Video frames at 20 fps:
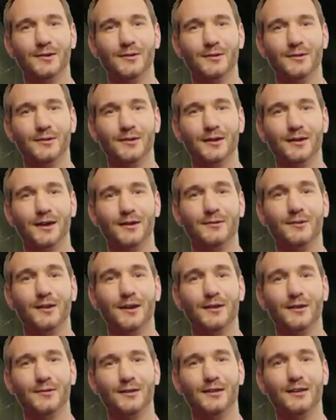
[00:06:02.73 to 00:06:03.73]
lamb
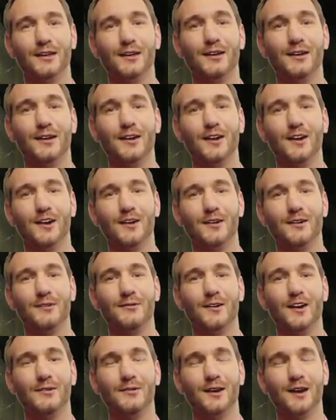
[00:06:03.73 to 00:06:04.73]
1/10 seah
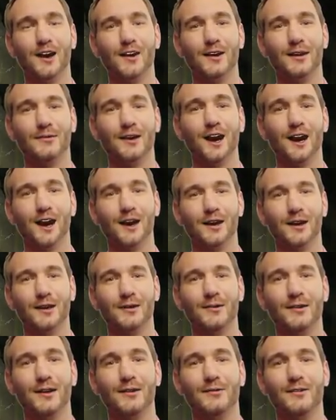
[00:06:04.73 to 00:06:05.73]
of fine
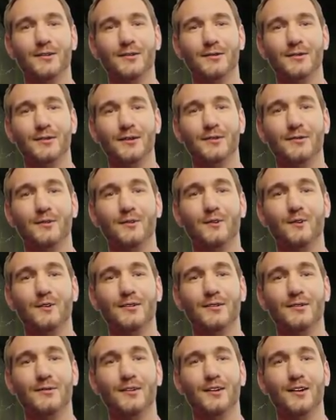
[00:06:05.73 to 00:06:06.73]
flour mingled
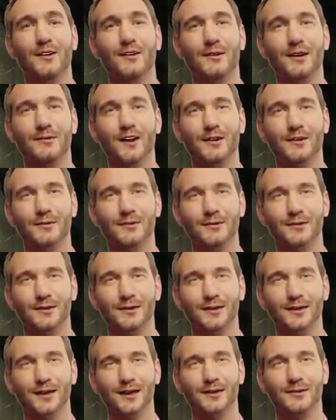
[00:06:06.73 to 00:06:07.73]
with 1/4 of a
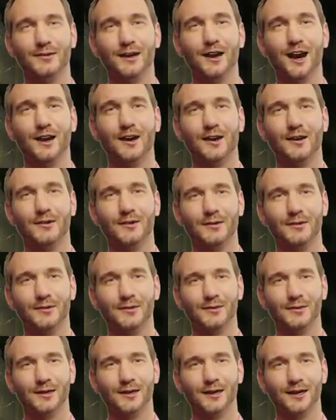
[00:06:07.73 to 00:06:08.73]
hin of beaten oil,
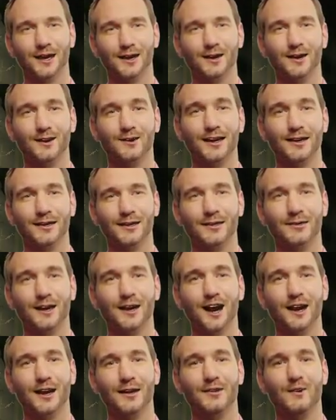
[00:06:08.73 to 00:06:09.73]
and
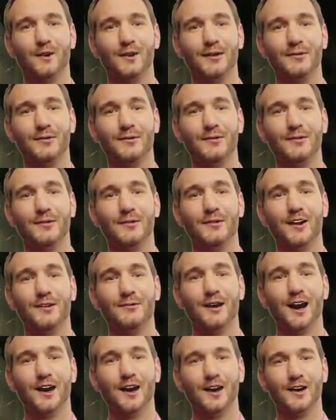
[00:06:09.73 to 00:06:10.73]
1/4 of a hin
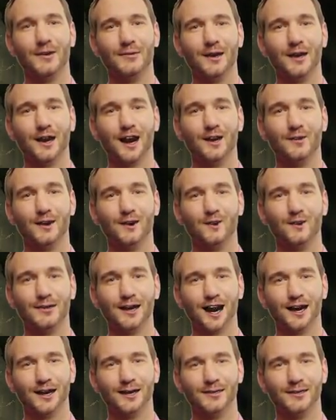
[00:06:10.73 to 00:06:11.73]
of wine for a
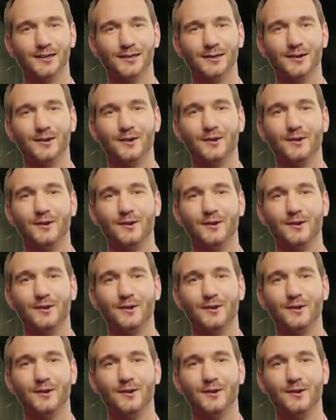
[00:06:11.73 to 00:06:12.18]
drink offering.